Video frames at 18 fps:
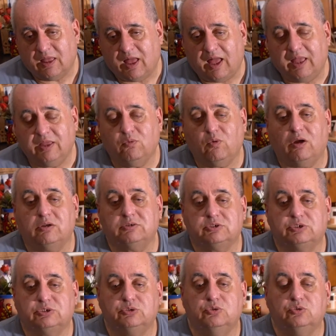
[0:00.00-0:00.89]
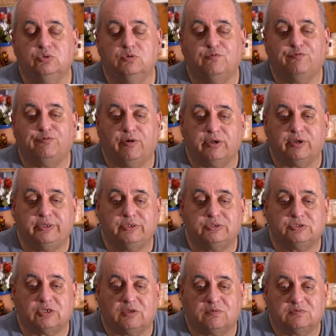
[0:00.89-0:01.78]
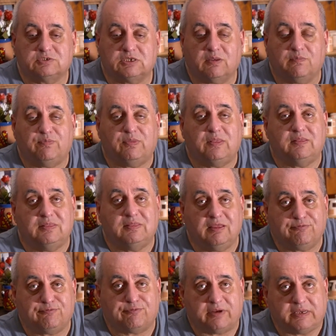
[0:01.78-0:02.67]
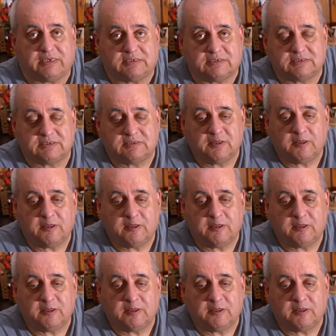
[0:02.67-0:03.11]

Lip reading: I want to focus on something different